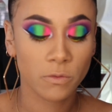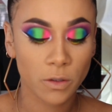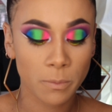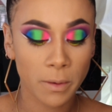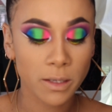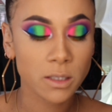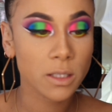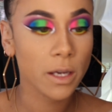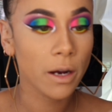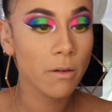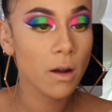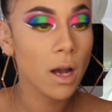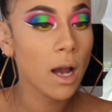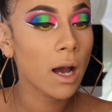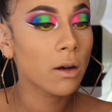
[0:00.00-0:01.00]
For
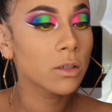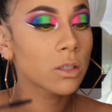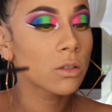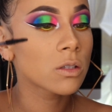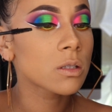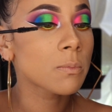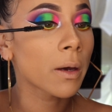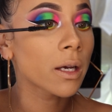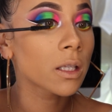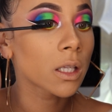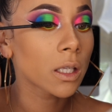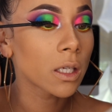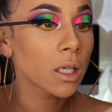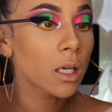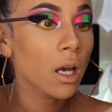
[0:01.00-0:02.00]
mascara, I'll use my
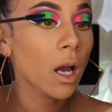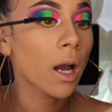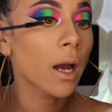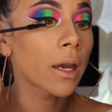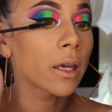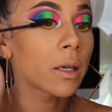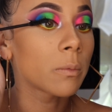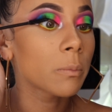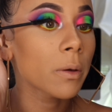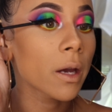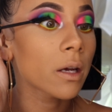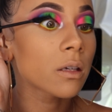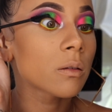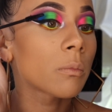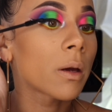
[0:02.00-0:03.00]
Clinique High
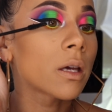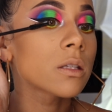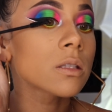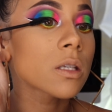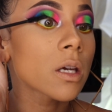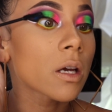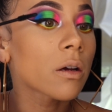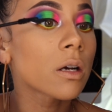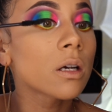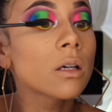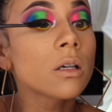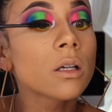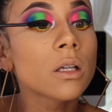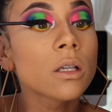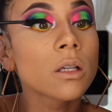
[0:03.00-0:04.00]
Impact Mascara.